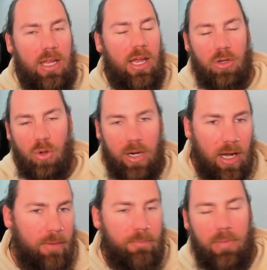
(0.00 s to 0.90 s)
and
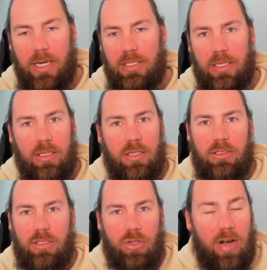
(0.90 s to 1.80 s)
quicker means that
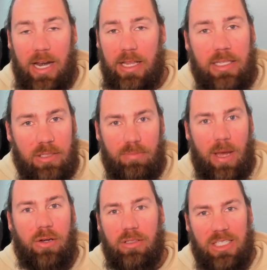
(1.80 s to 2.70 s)
you're out of this
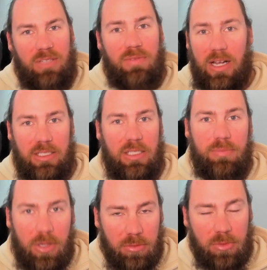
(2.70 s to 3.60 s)
battle as fast as
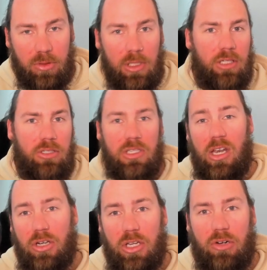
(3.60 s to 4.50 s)
possible, because the
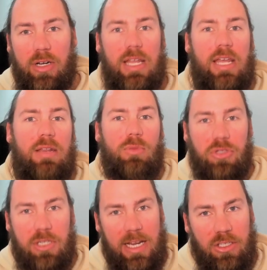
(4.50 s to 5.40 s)
longer you're in there, the more
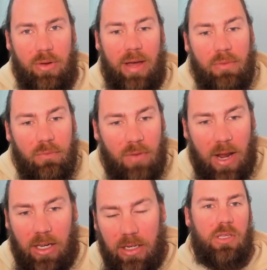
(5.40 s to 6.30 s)
chance you have of
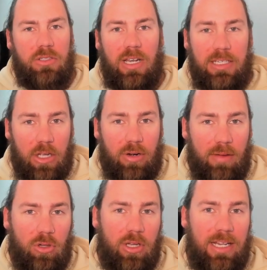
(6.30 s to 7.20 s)
failing. So let's go and have
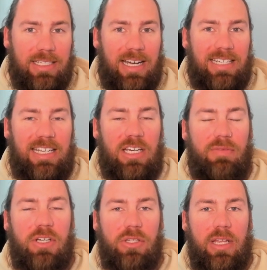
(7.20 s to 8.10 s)
a look at these cards
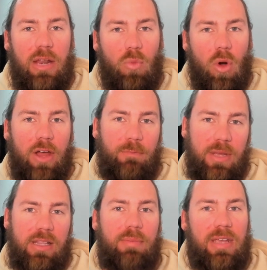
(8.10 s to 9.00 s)
individually and why I've
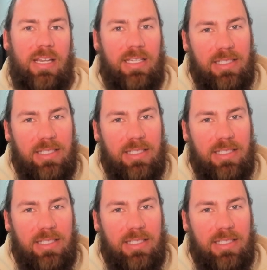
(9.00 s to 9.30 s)
picked them in this